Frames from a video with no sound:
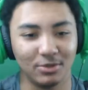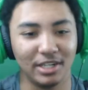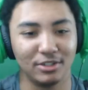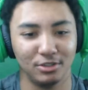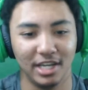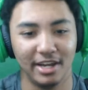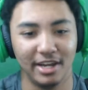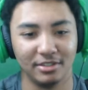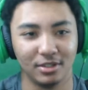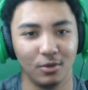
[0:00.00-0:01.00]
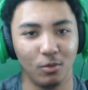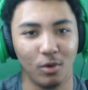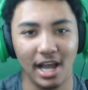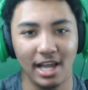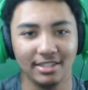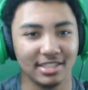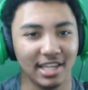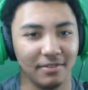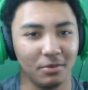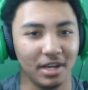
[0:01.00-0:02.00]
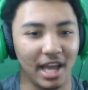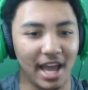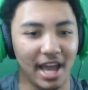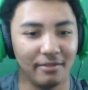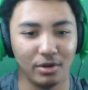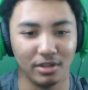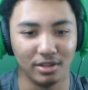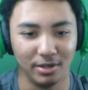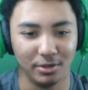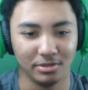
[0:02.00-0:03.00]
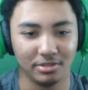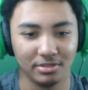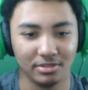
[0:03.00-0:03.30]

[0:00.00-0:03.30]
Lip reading: Racer chairs. Why does everyone have one of those?